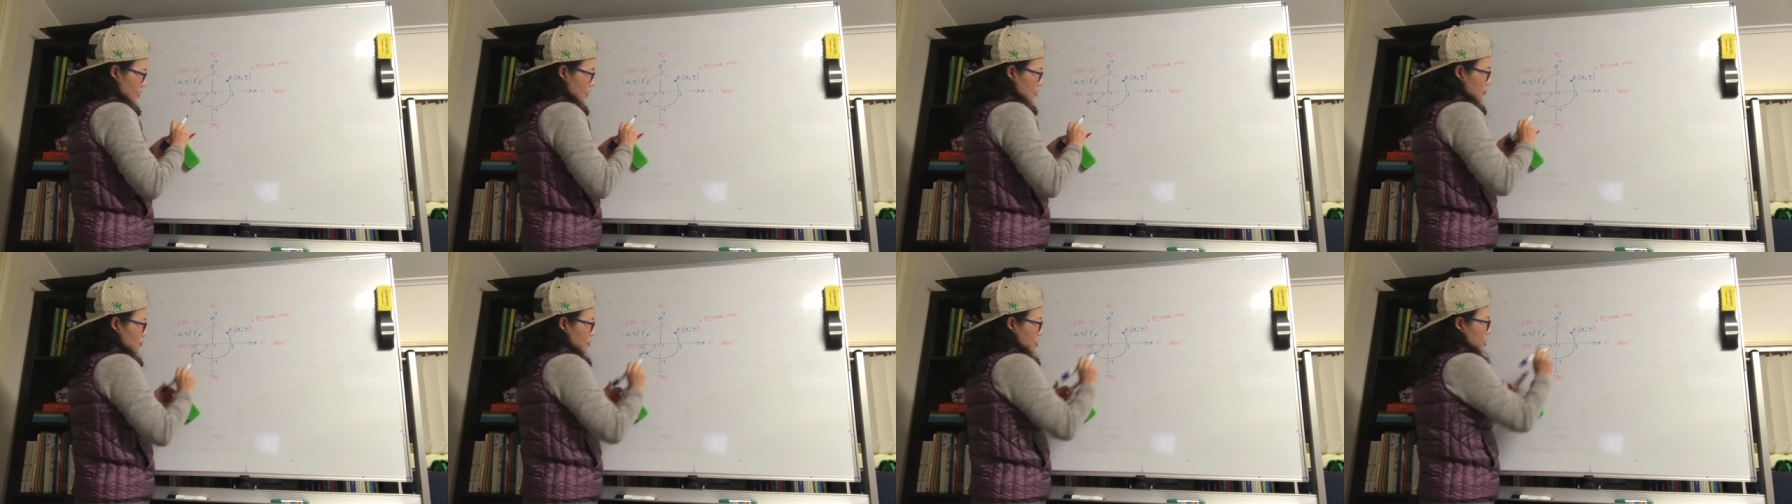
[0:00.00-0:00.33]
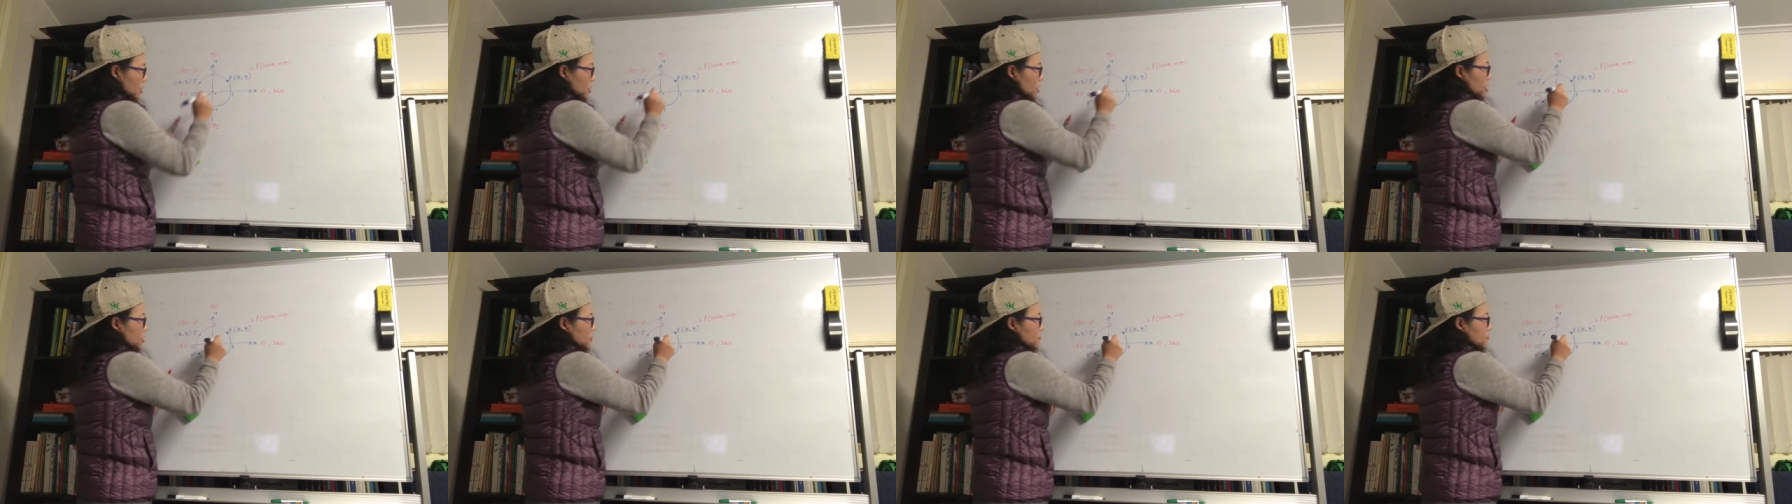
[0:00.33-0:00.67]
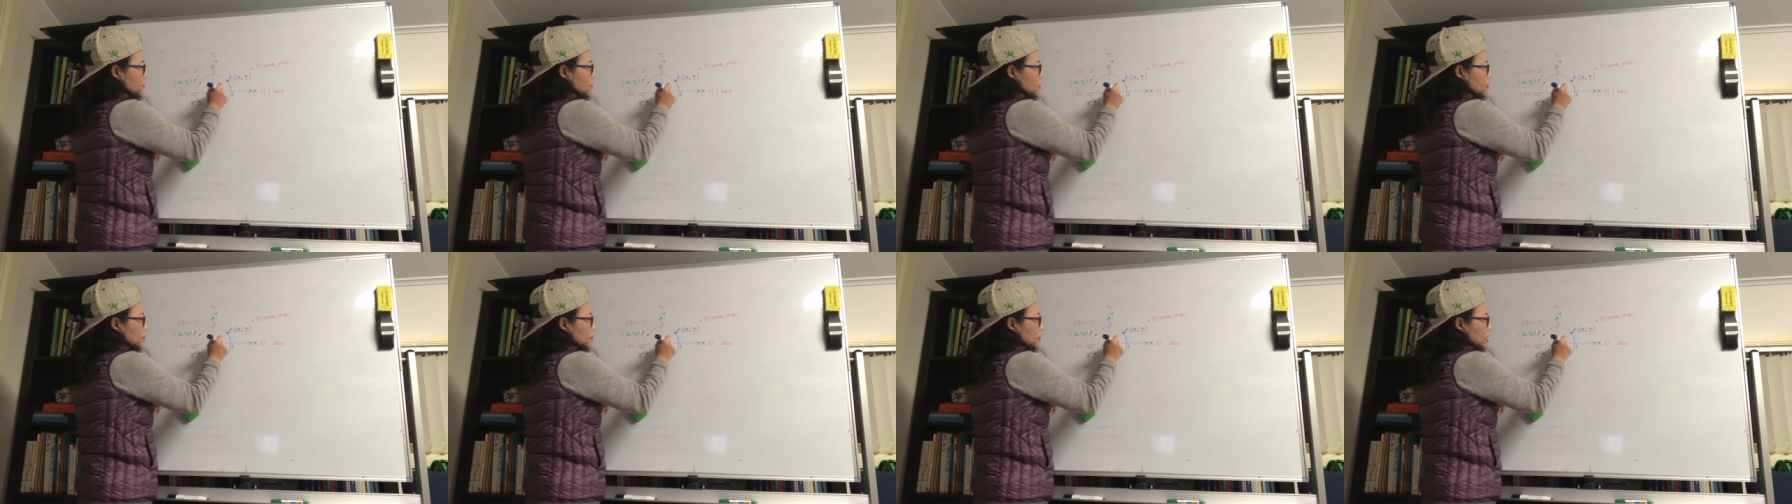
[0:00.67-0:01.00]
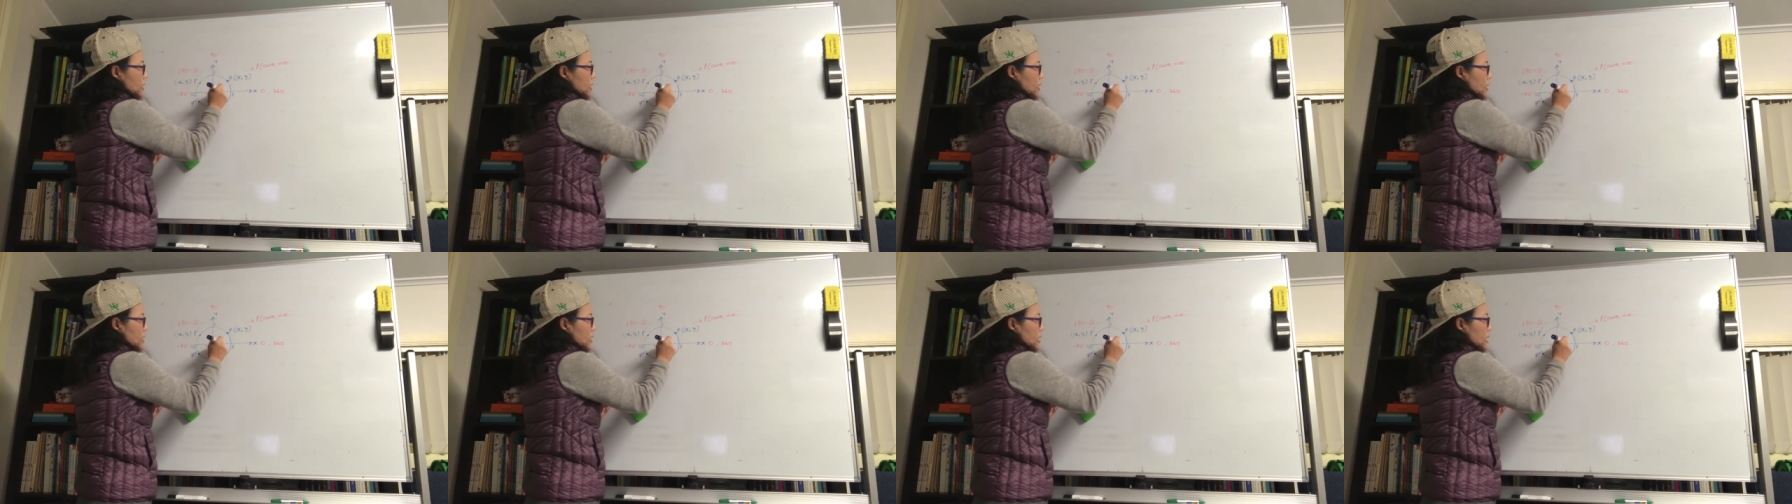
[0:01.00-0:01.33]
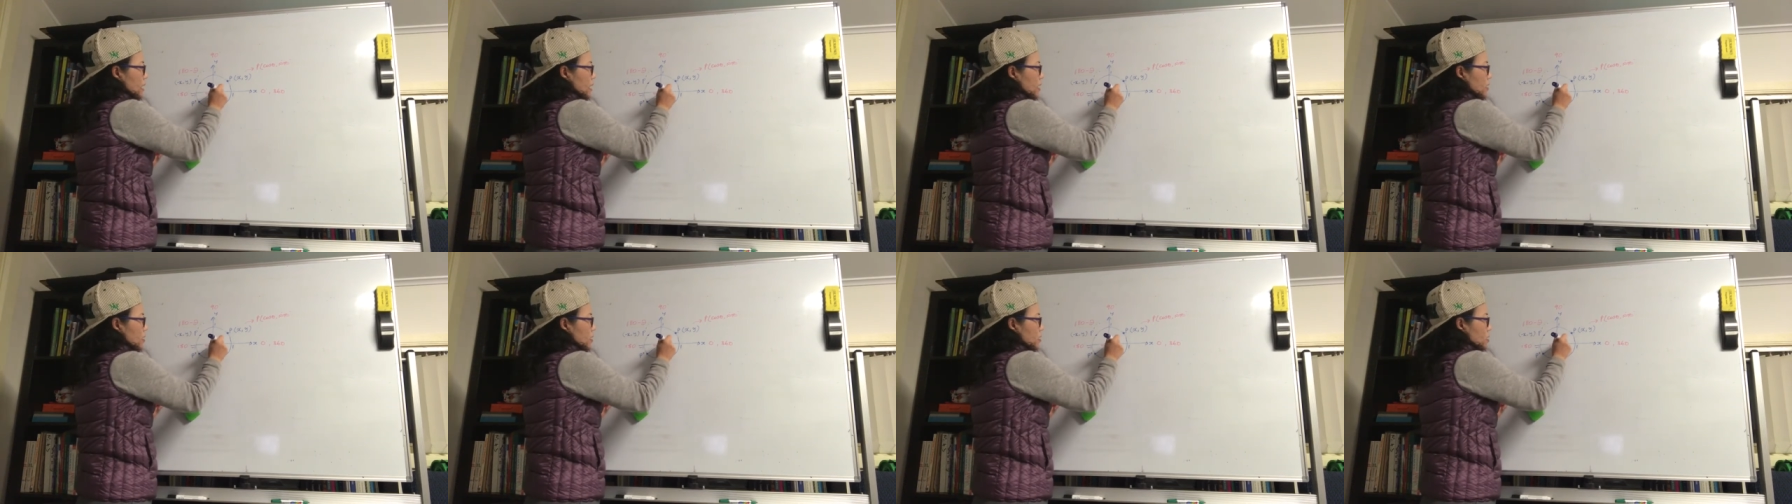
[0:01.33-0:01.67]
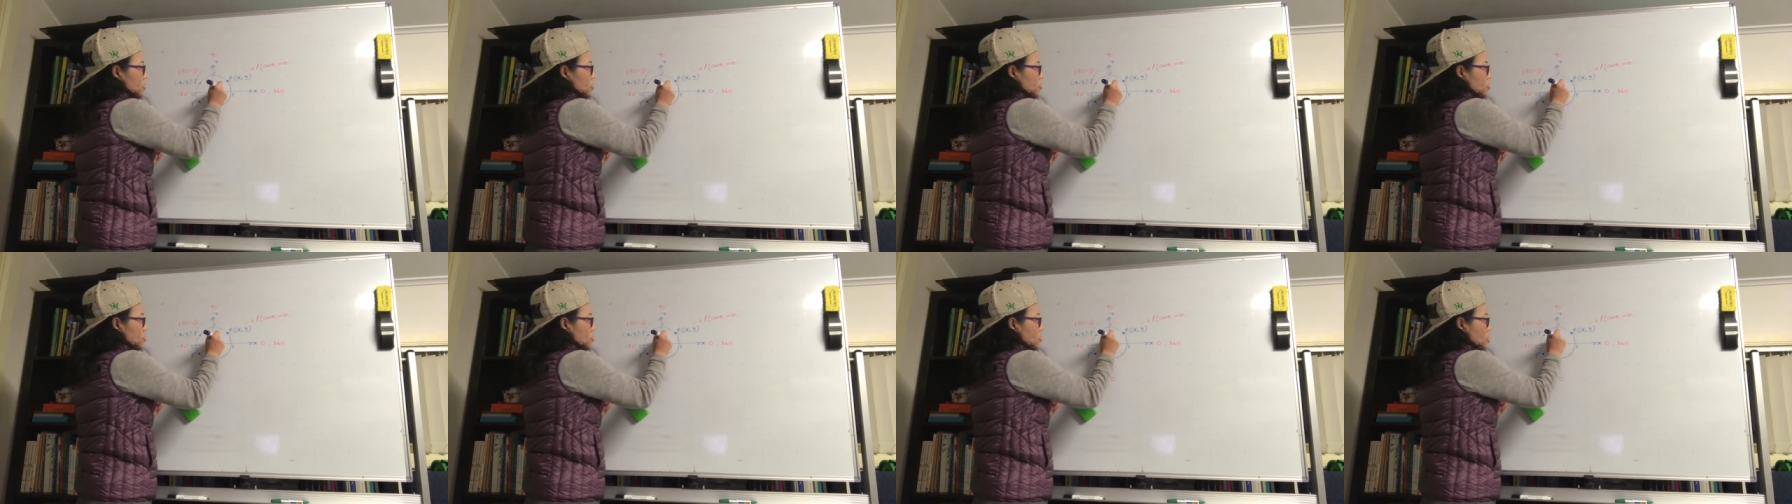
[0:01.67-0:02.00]
we're going from here
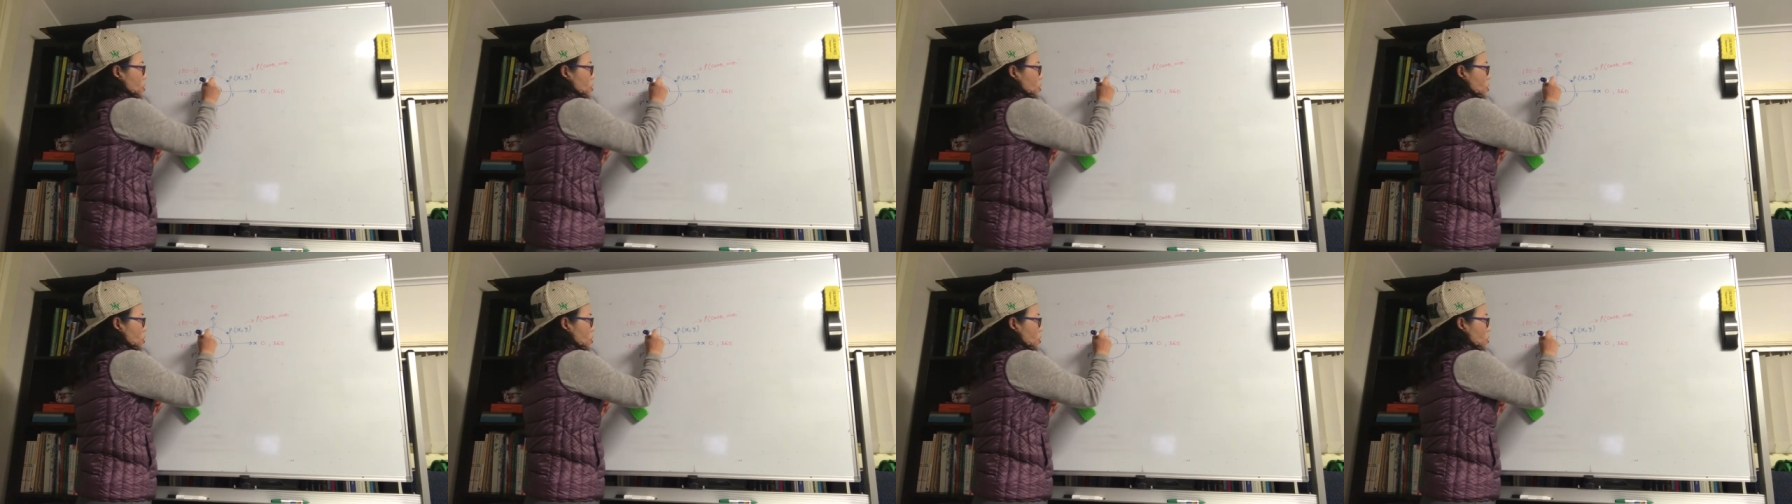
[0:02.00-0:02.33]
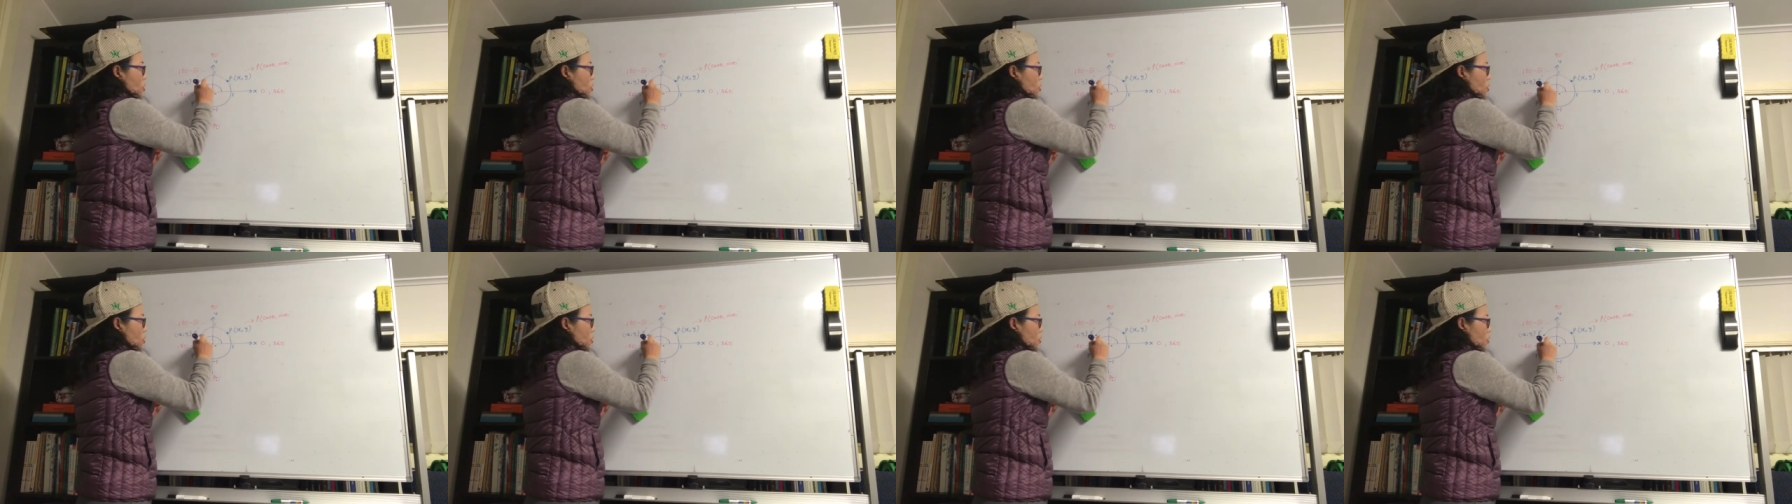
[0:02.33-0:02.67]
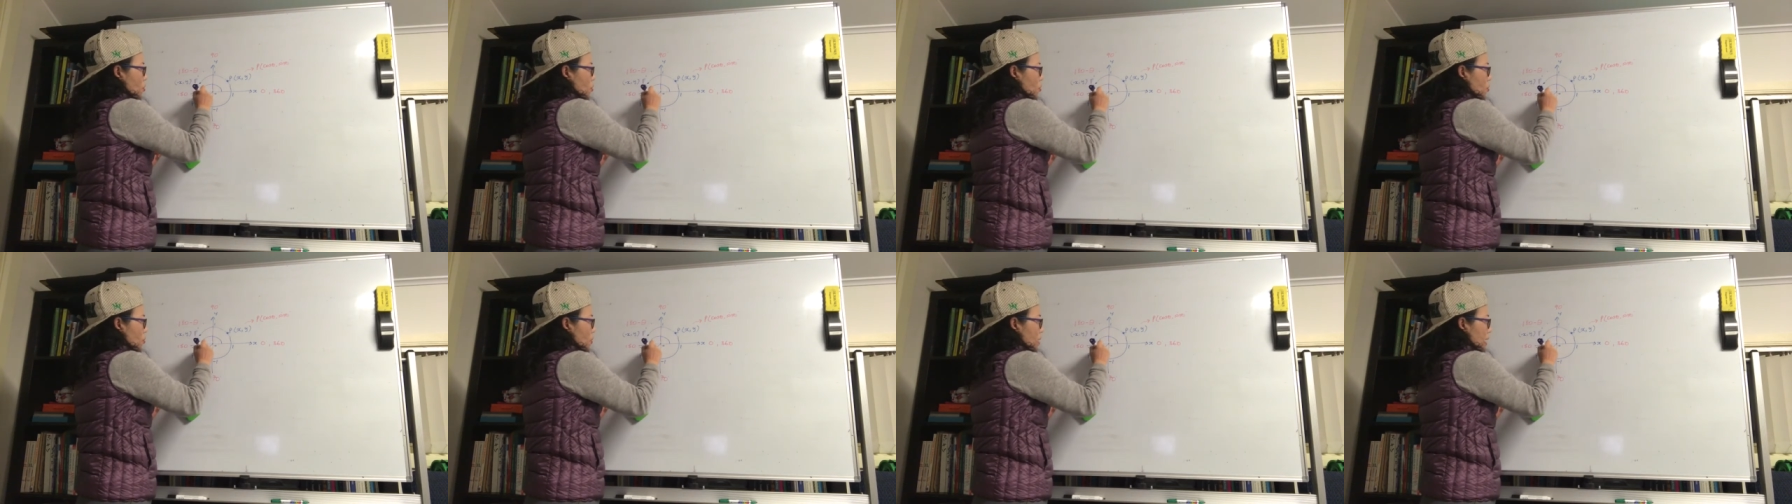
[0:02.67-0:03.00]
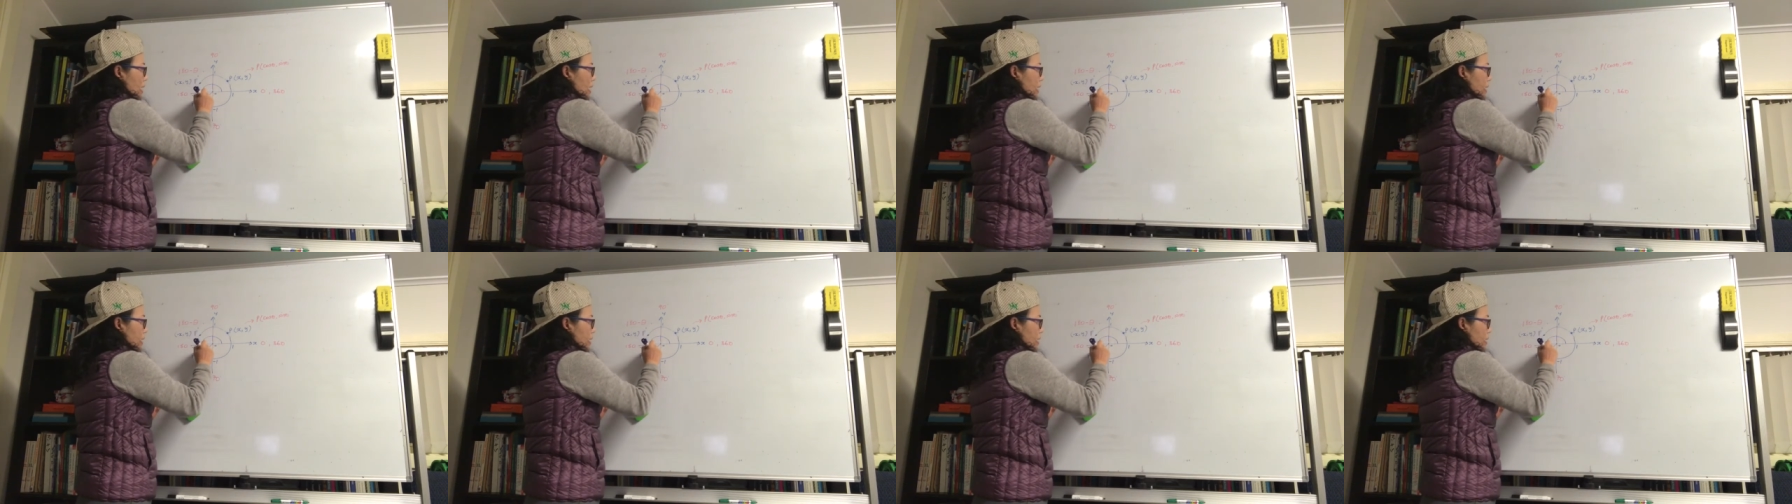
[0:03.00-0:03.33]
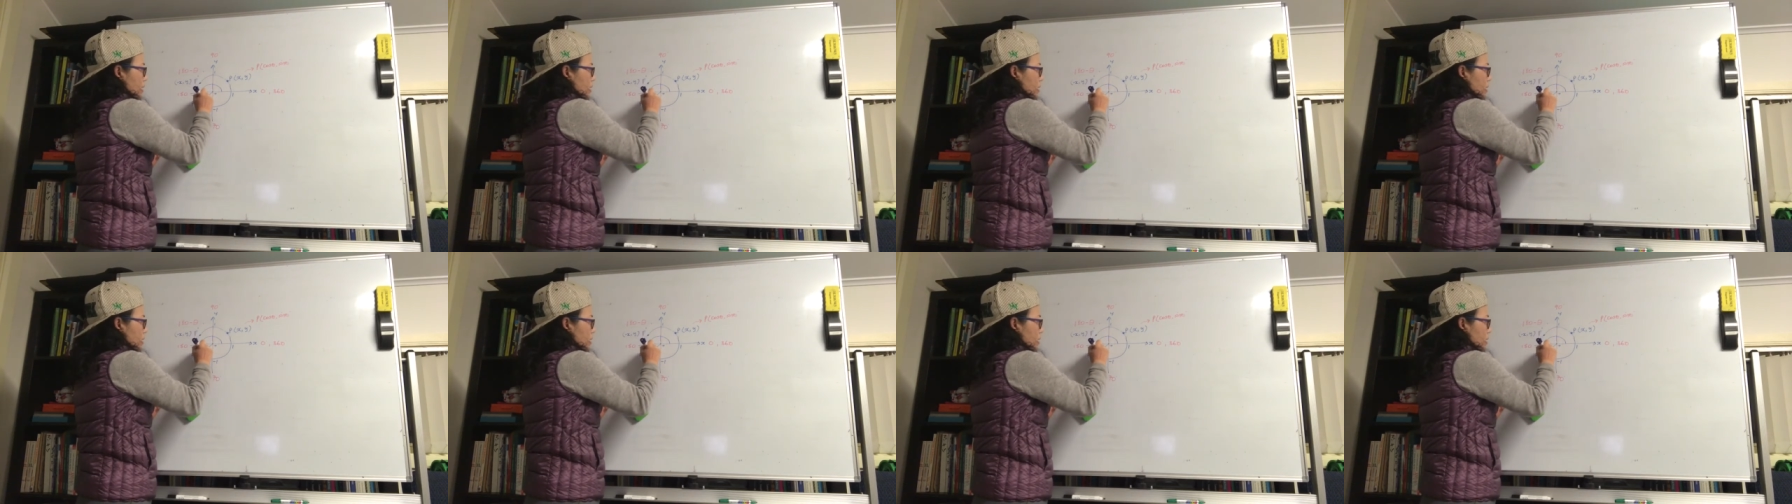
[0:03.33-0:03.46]
to all the way